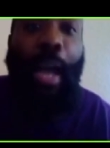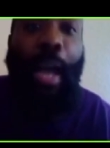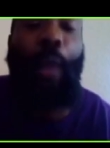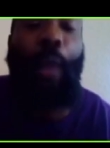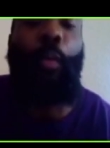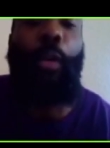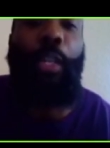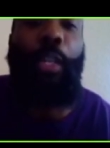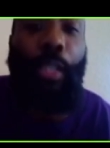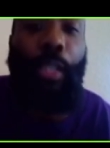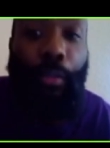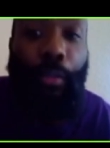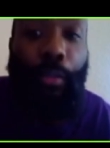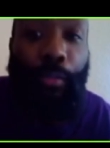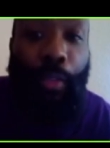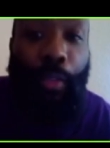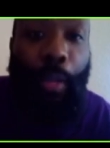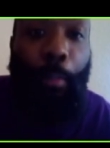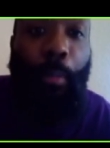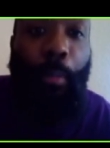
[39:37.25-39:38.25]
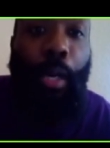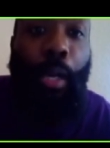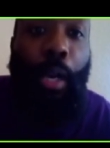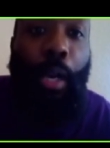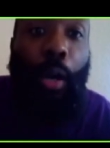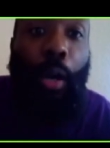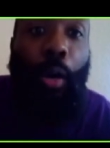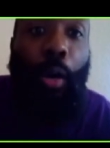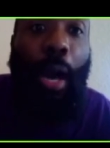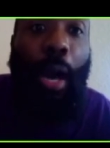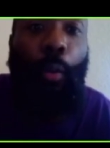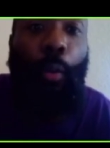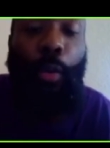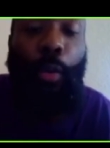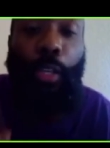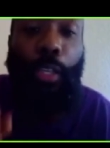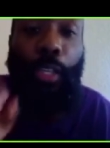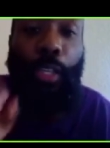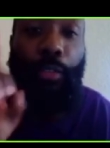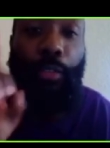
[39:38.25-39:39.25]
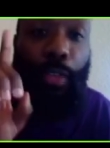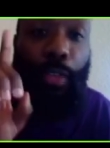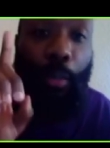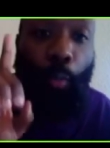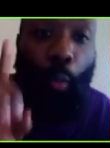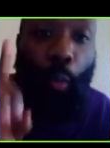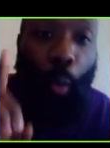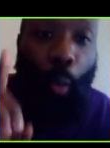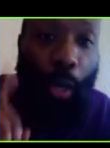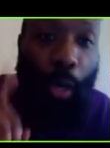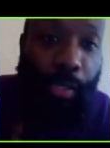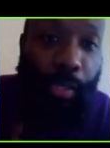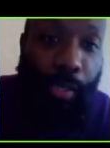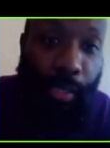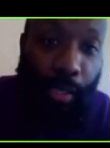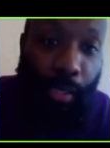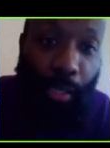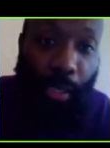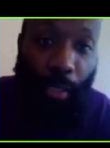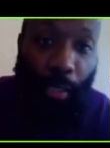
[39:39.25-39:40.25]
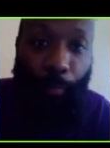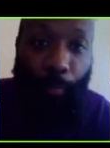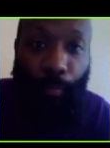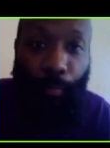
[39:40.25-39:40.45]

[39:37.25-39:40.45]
I wouldn't give them, I wouldn't give them one C D.